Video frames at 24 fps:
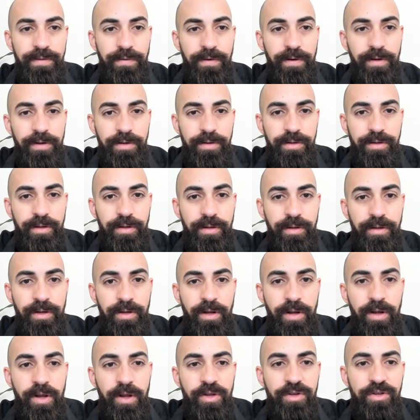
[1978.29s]
that's very interesting.
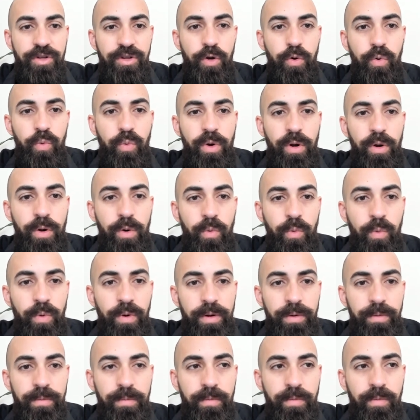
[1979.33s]
So what
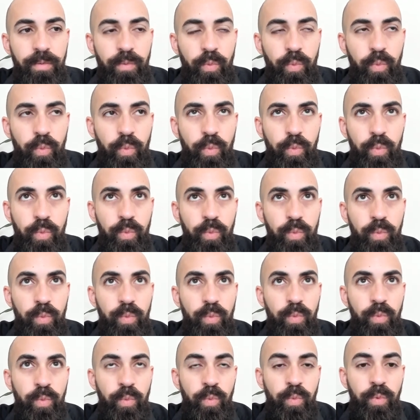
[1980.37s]
what
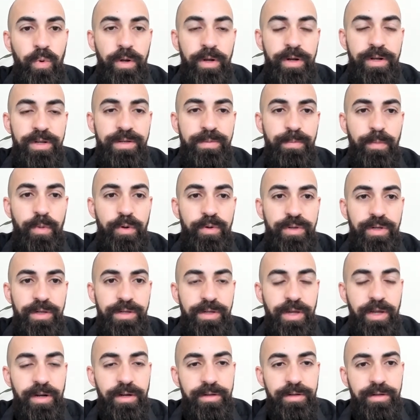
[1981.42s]
what is most
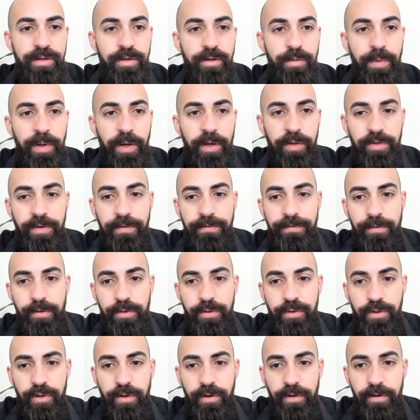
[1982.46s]
exciting to you about the
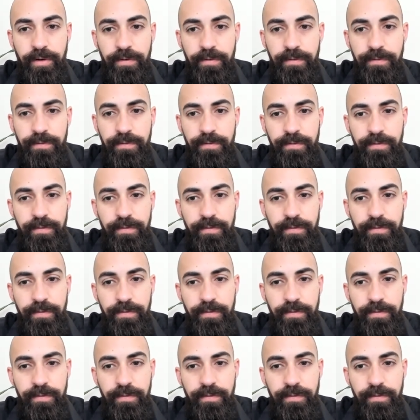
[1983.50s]
future of